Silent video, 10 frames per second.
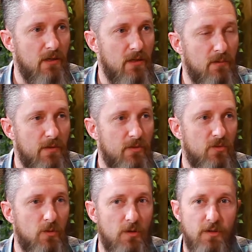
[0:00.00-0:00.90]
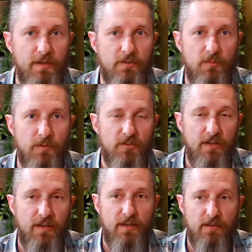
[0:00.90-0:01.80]
um, it's sort of like somebody
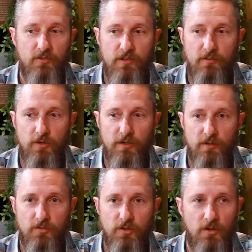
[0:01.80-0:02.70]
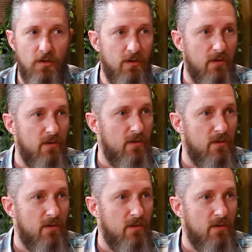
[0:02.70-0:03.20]
saying hey I've, I've written a song